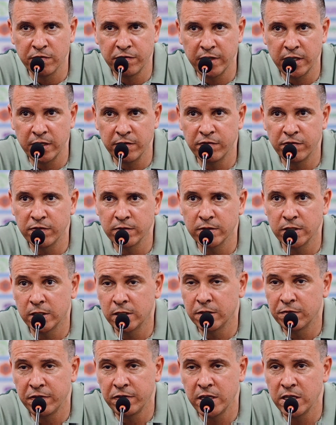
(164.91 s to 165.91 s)

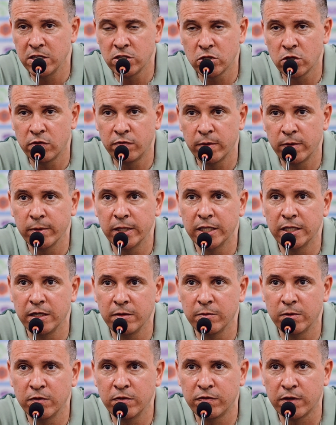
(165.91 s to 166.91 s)
Finish top of the
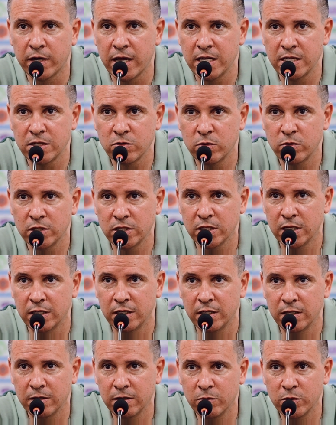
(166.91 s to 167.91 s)
table for us
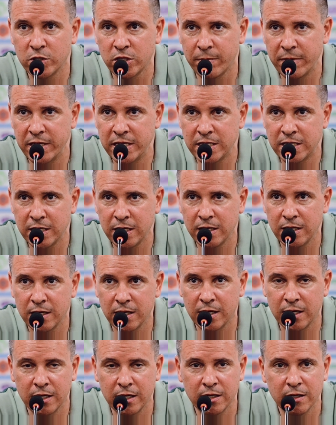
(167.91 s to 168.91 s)
was amazing,
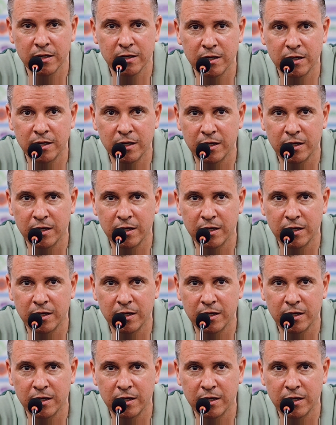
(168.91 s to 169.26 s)
and